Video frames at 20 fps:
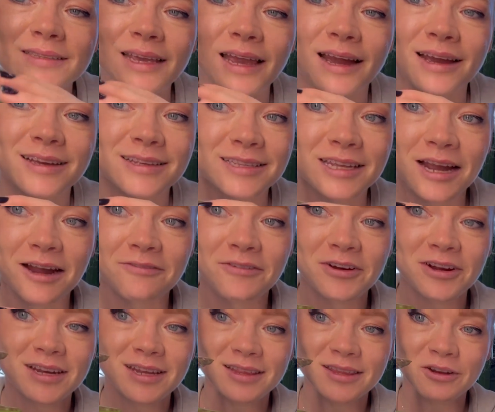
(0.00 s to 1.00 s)
yeah, it's
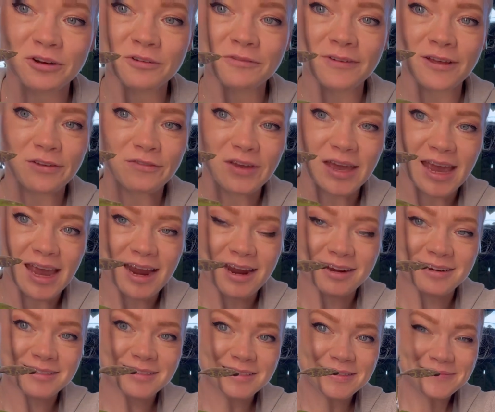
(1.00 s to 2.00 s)
covered in little velvet
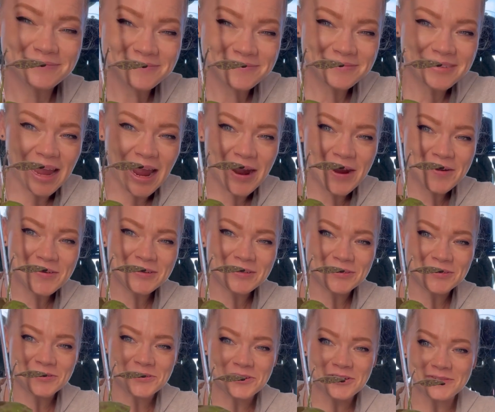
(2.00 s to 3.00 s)
hairs. How
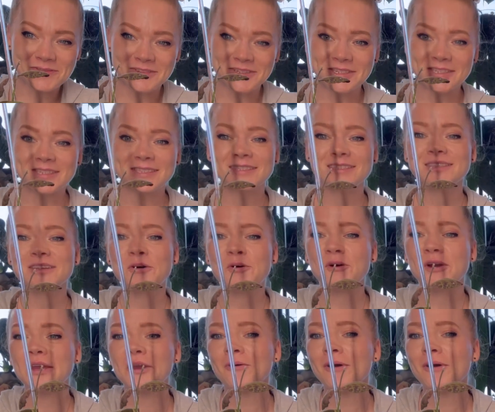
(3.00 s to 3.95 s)
adorable. Hoya